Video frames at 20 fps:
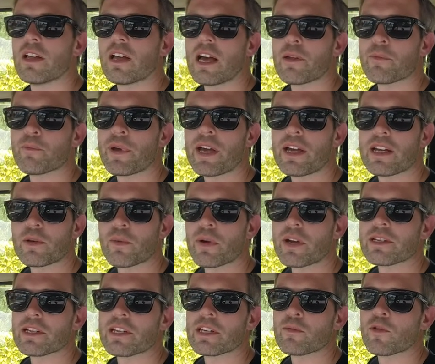and barely
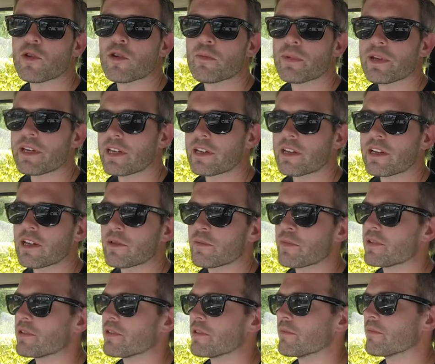weighed any more, being an
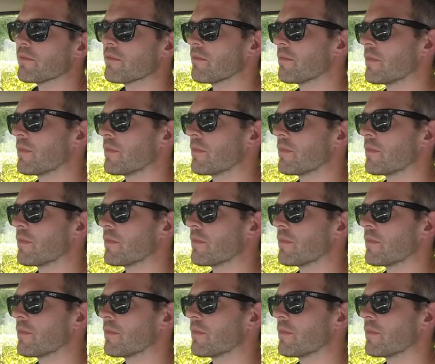aluminium